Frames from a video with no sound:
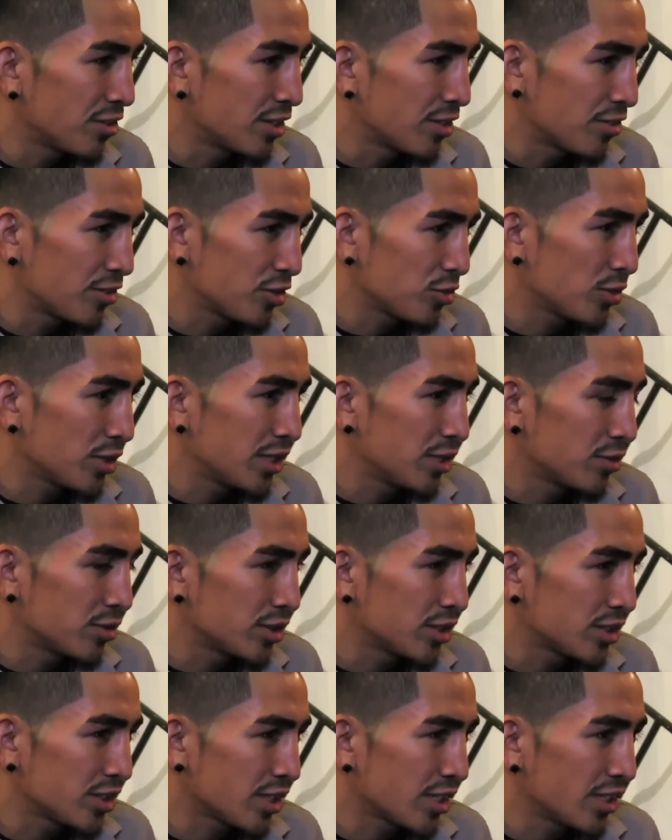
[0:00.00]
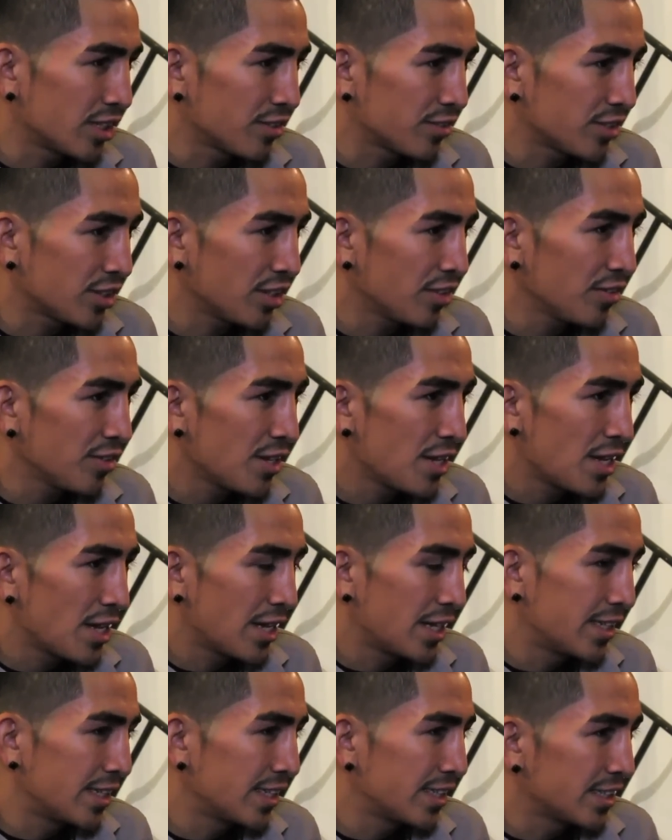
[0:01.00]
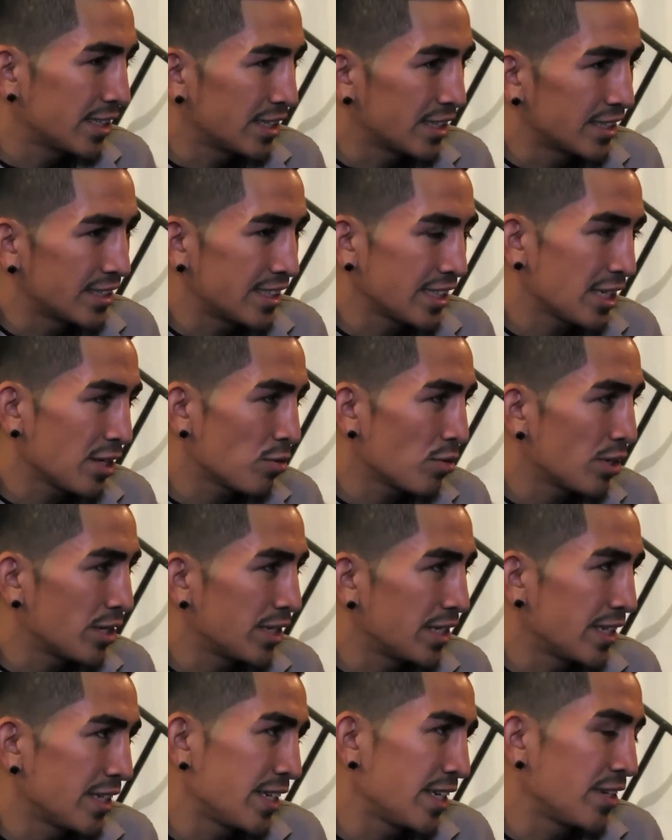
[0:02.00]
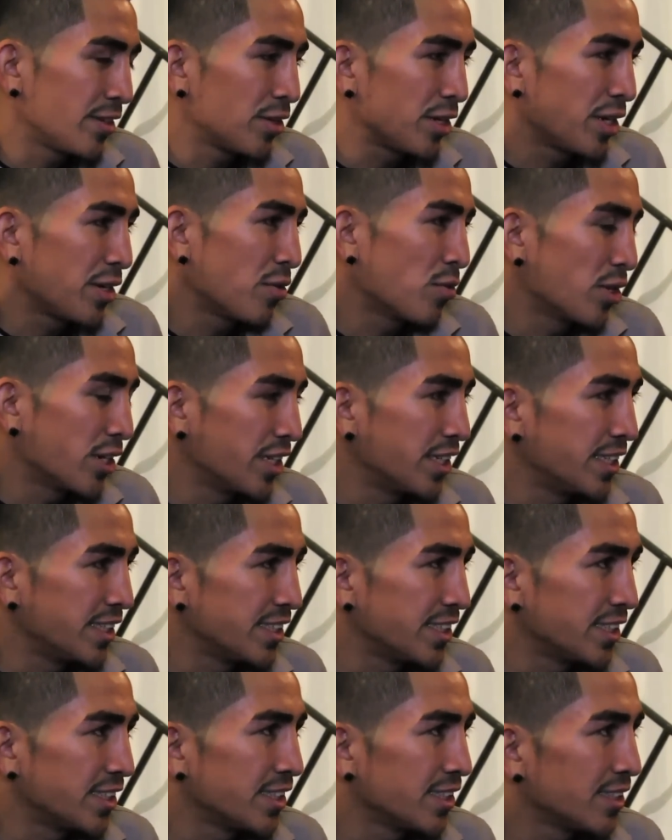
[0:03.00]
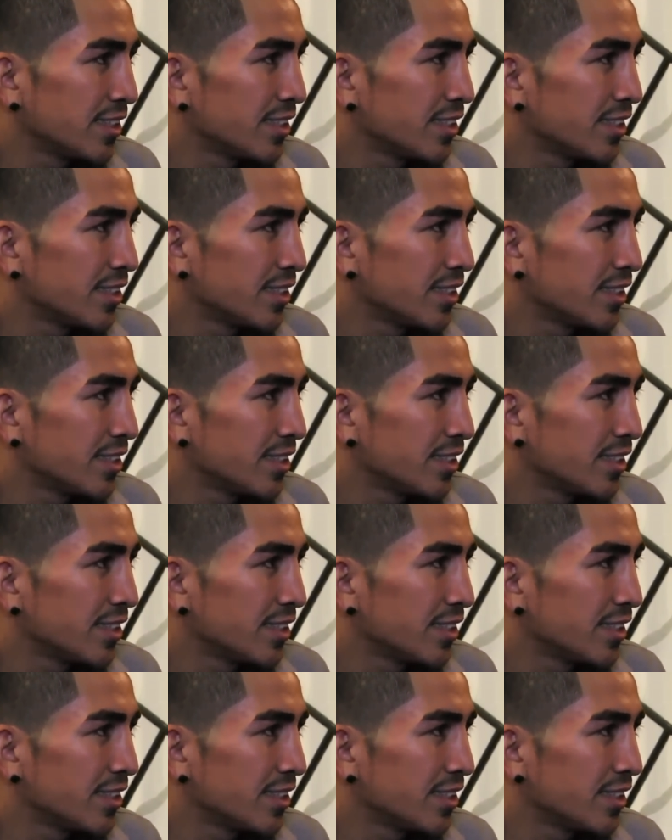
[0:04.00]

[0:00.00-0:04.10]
and the first one, it was kind of tough, and then the second one, he, he won it easy.